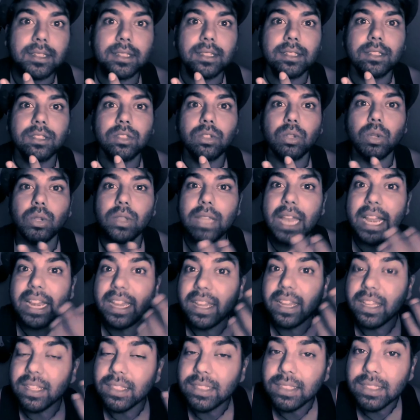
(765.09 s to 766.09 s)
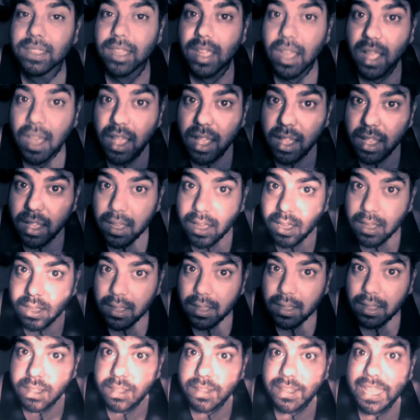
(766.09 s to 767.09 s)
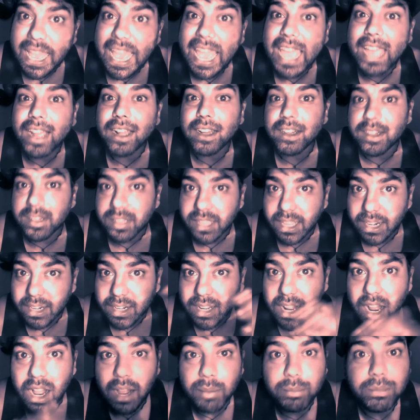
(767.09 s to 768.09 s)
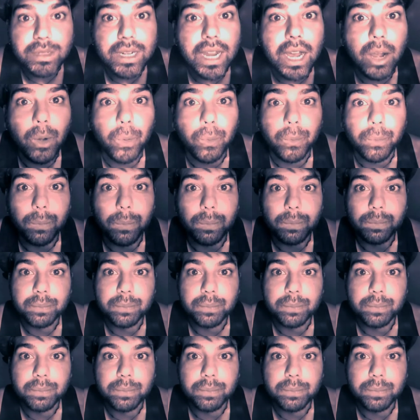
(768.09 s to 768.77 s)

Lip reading: so that his anger can calm down.